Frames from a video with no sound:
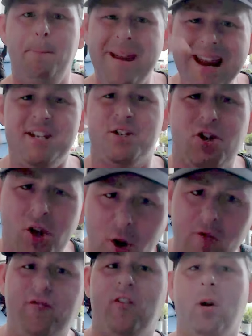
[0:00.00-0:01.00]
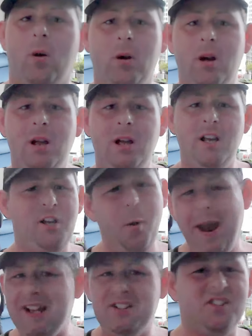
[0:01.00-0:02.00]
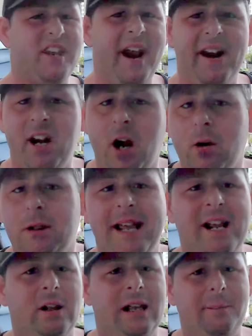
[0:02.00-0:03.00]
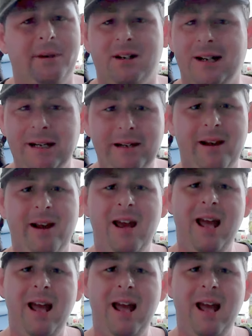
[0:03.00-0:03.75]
Be truthful. You ain't scared of no illegal immigrant.